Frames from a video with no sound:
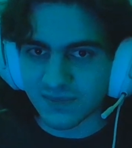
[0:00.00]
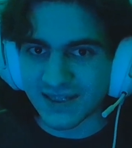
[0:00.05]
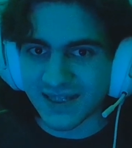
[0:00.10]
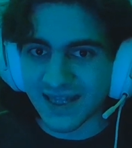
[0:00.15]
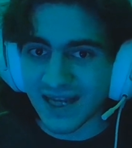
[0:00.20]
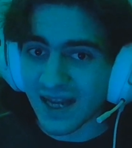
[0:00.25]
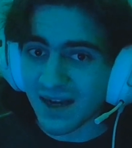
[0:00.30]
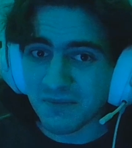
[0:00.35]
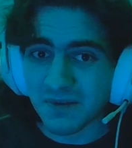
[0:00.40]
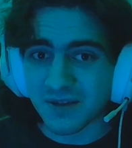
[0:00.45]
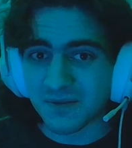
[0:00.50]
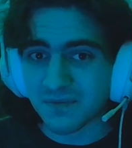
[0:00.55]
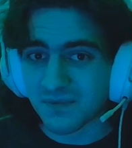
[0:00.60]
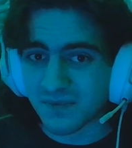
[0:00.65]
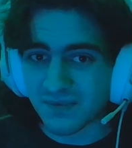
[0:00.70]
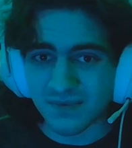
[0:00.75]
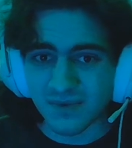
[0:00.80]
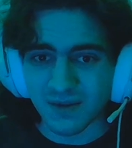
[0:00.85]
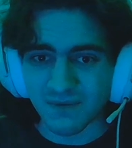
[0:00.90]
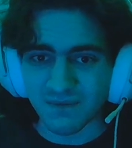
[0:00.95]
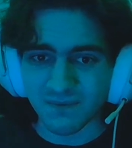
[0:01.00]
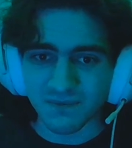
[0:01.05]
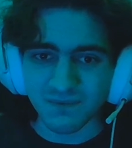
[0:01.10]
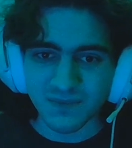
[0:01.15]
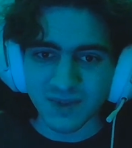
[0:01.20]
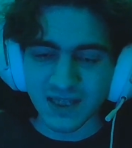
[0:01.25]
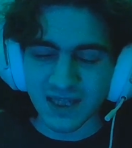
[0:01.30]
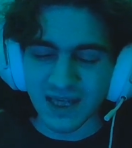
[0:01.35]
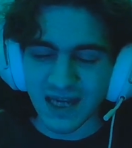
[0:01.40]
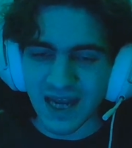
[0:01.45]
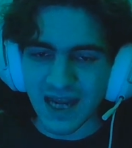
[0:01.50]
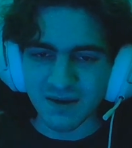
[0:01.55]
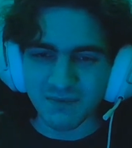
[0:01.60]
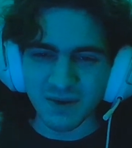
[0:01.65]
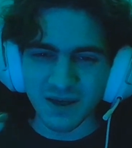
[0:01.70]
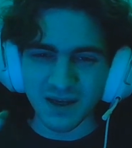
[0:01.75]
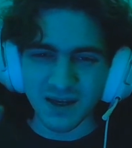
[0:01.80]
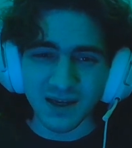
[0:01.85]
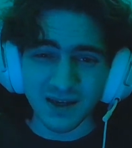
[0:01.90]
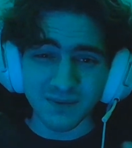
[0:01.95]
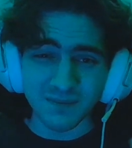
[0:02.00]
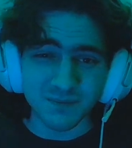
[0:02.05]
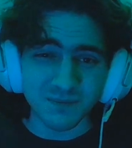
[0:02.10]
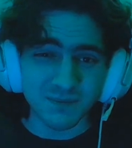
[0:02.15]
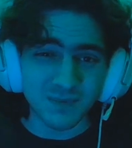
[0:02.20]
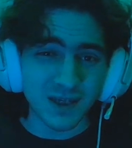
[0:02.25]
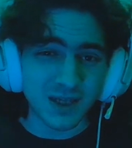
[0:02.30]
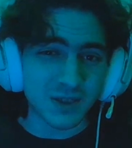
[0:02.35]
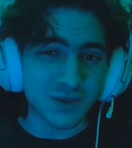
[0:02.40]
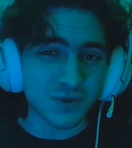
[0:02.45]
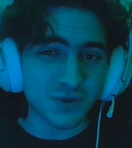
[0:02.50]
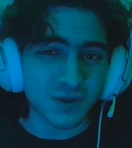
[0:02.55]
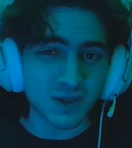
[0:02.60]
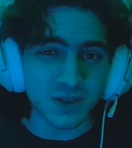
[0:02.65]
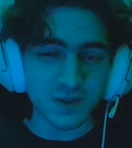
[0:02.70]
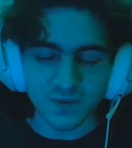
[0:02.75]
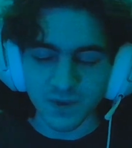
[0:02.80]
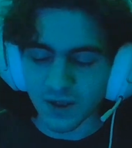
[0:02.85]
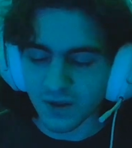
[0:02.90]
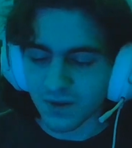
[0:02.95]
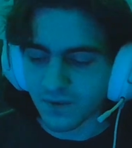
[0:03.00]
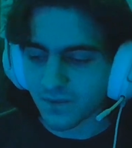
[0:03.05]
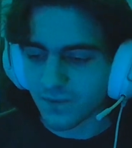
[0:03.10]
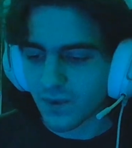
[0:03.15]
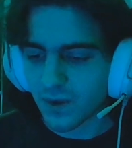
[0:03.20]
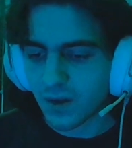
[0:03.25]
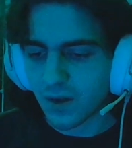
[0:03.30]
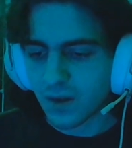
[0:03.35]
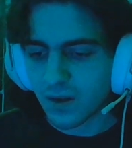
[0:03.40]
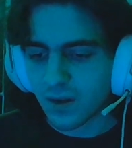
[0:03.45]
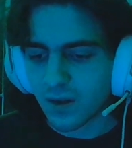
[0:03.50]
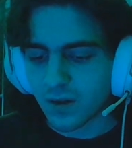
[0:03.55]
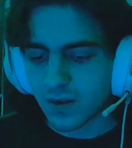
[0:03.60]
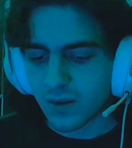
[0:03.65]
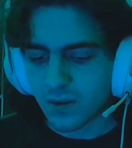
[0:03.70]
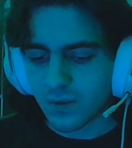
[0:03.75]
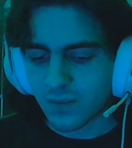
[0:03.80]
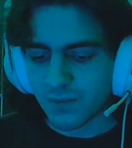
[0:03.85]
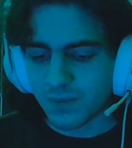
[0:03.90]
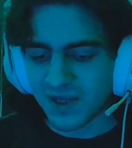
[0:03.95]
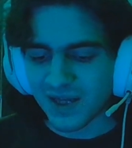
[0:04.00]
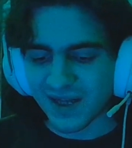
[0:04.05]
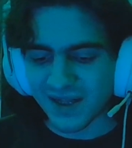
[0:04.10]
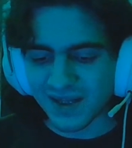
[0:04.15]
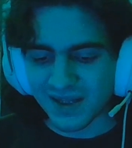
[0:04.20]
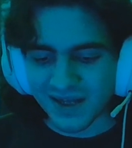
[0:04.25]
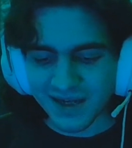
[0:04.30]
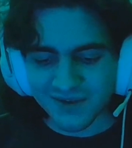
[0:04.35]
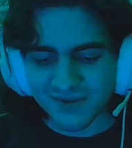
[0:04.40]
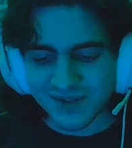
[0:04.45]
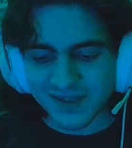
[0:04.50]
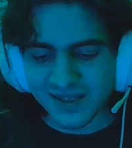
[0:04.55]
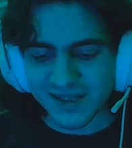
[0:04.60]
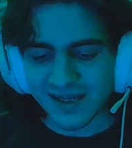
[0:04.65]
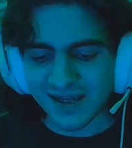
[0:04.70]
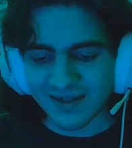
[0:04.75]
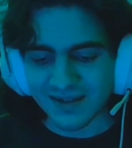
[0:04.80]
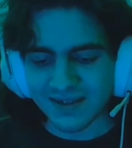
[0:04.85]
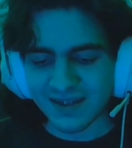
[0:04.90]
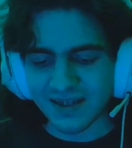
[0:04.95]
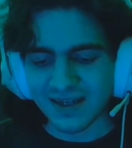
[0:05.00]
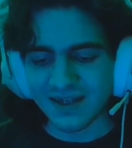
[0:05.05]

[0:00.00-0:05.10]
the anime industry is weird. But yeah, like I was saying,